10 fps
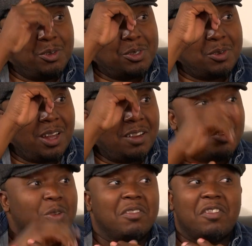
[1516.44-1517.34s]
used to love.
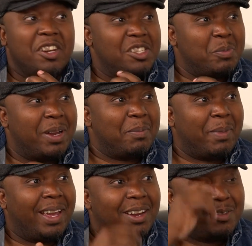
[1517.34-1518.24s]
He was a very smart
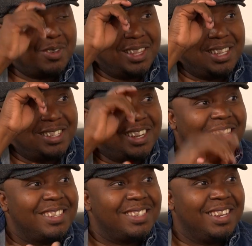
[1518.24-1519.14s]
man with these
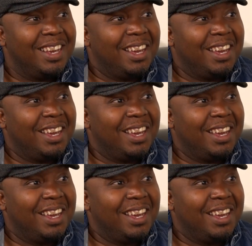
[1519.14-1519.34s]
hats.